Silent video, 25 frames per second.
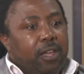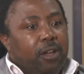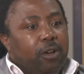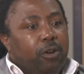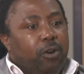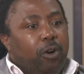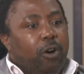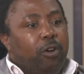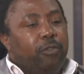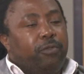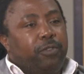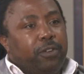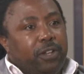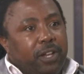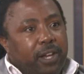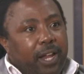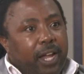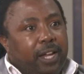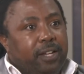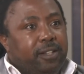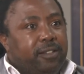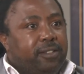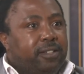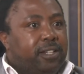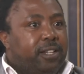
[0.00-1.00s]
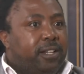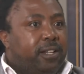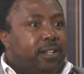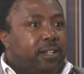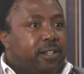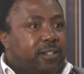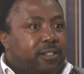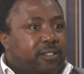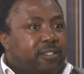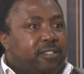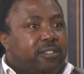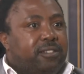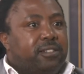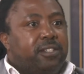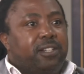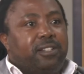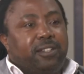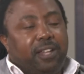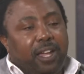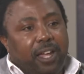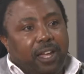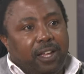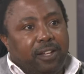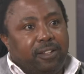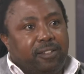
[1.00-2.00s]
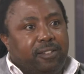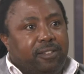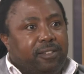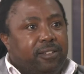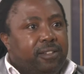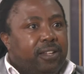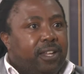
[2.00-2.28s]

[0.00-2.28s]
COVID-19 restricted